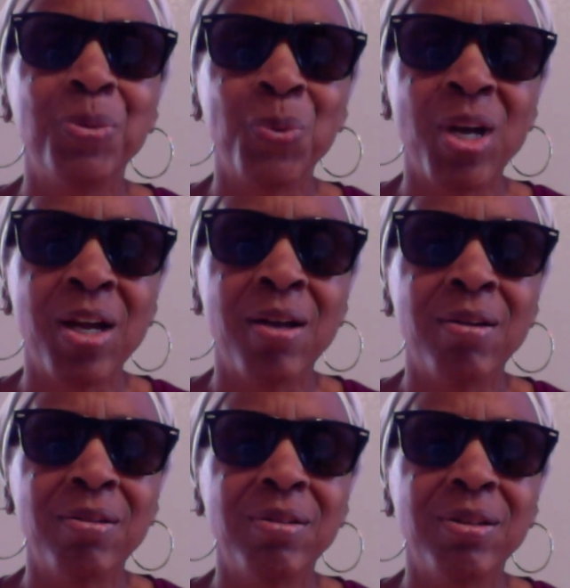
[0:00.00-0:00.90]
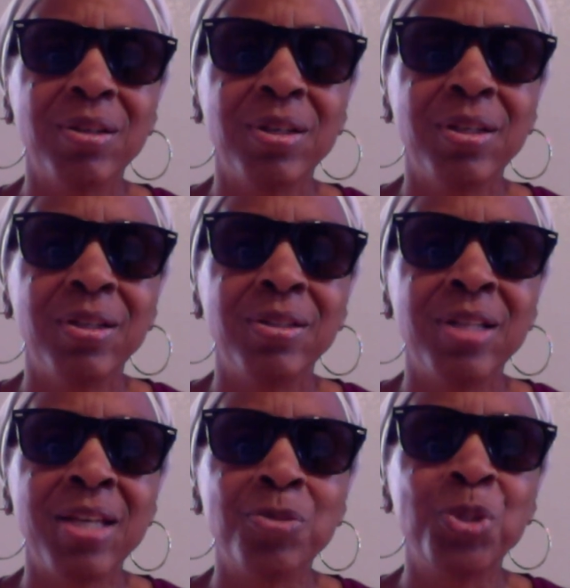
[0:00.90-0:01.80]
Wow.
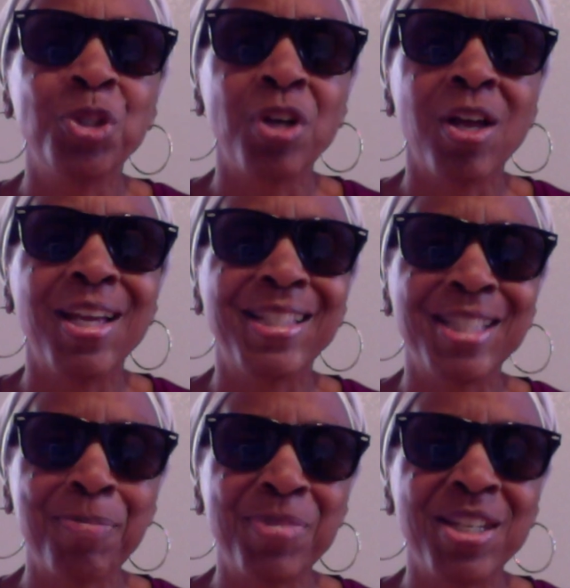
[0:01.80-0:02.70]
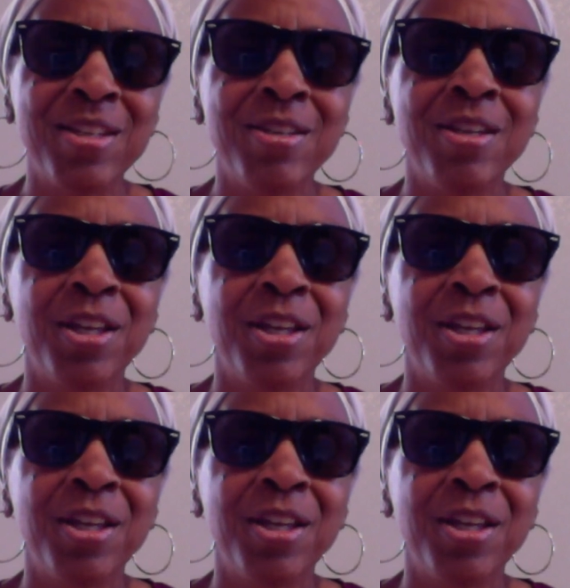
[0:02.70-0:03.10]
That's what you call accepting